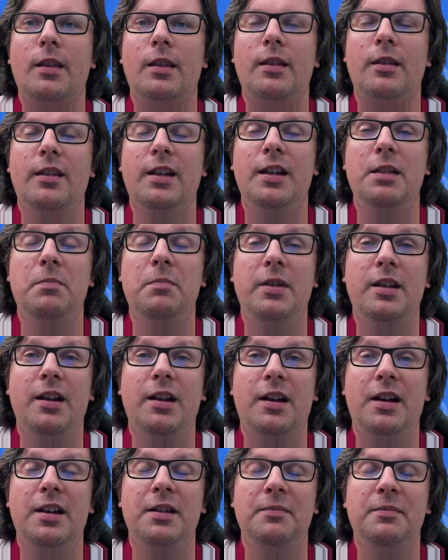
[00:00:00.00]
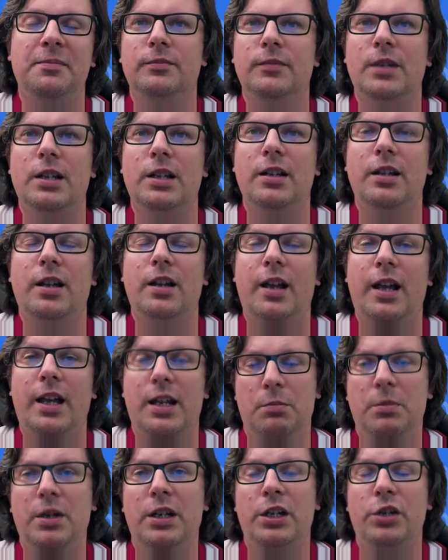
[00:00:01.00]
API and
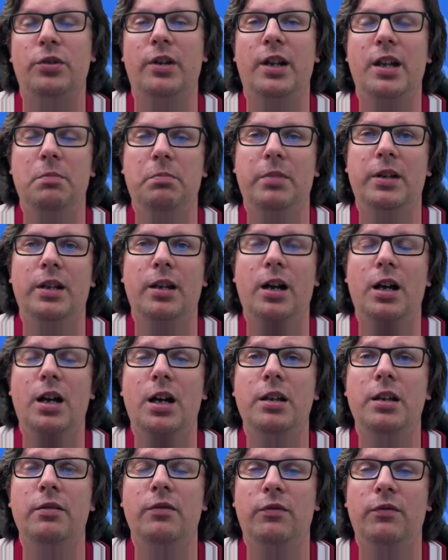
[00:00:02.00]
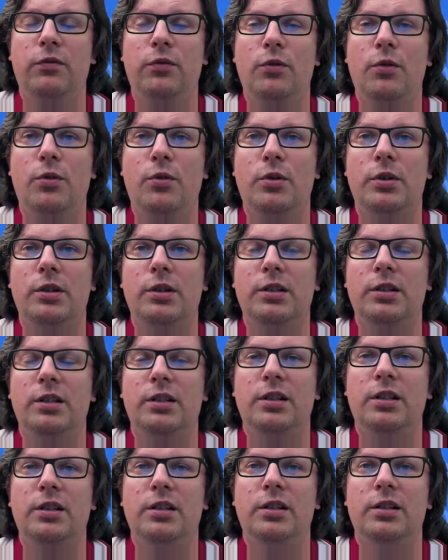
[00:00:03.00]
manage API for
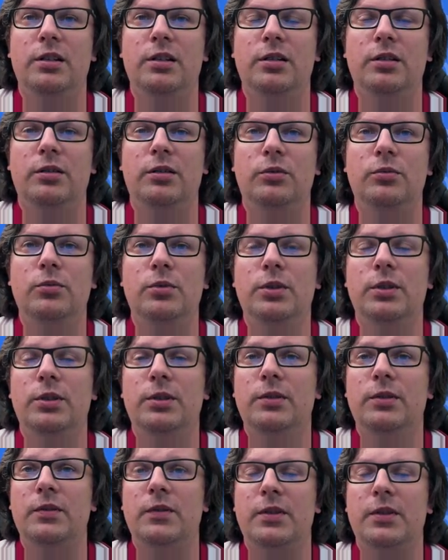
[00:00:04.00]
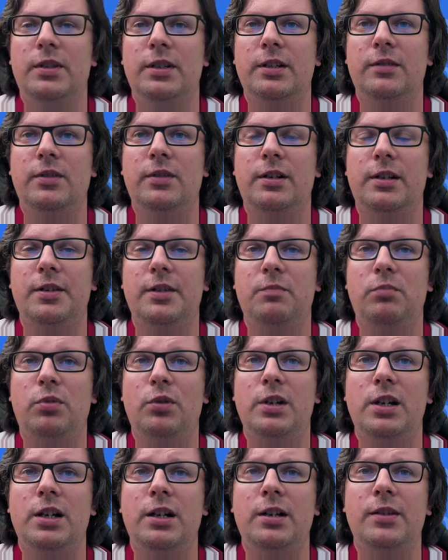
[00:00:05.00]
Google serverless
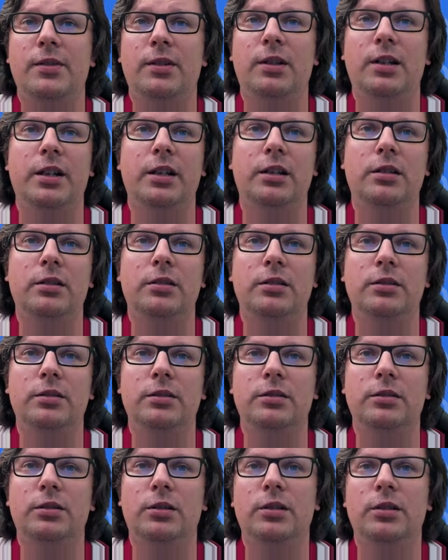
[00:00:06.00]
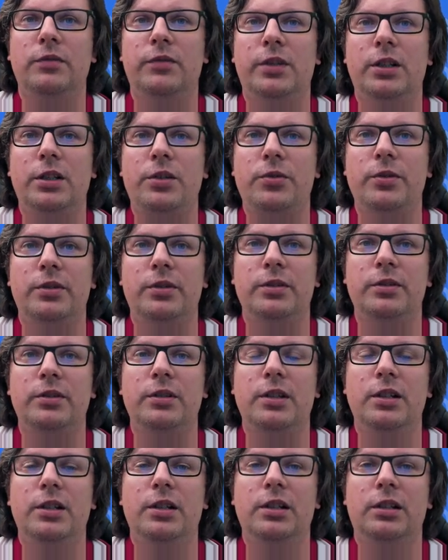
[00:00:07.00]
products like Cloud Function,
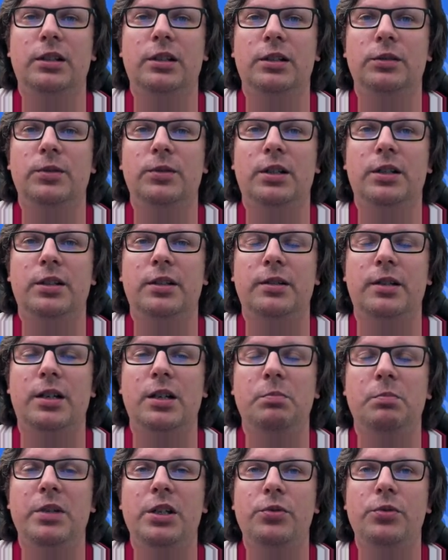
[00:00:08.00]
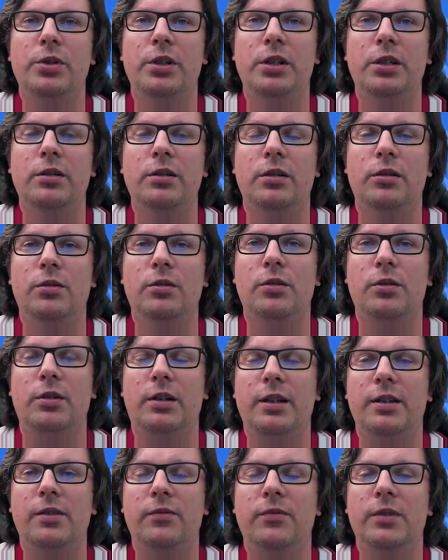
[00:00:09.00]
Cloud Run, App Engine, or
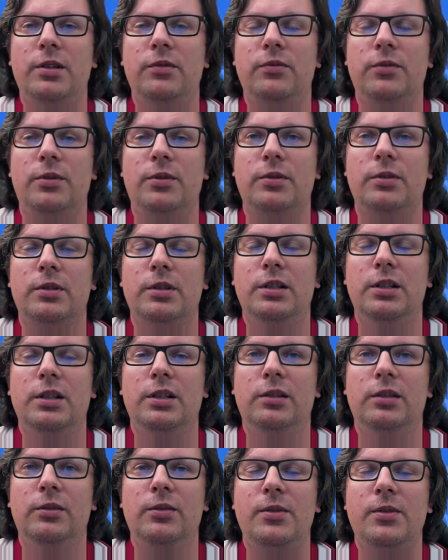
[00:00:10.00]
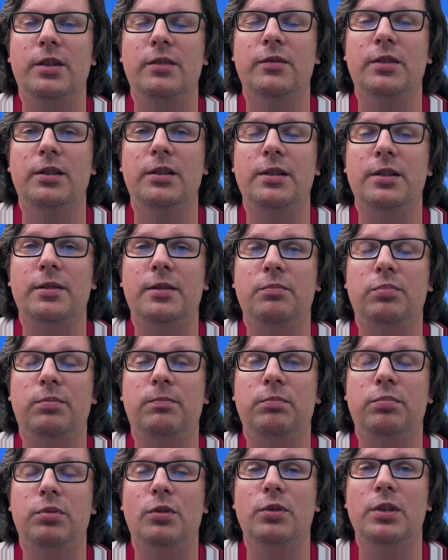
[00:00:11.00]
as well for non-serverless
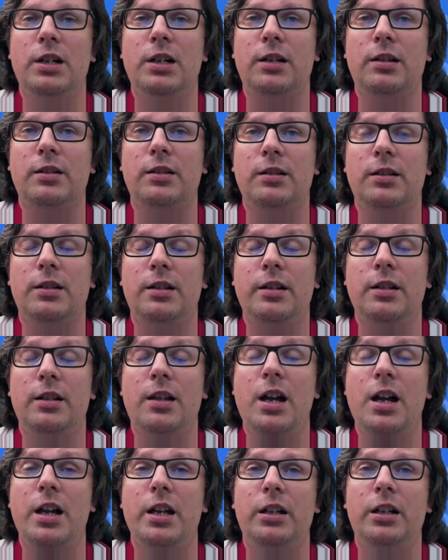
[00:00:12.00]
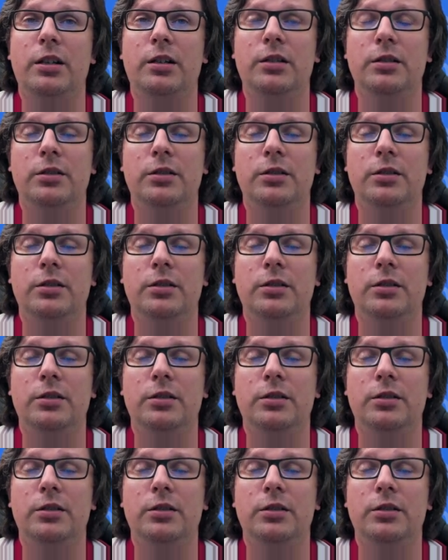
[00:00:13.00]
products in like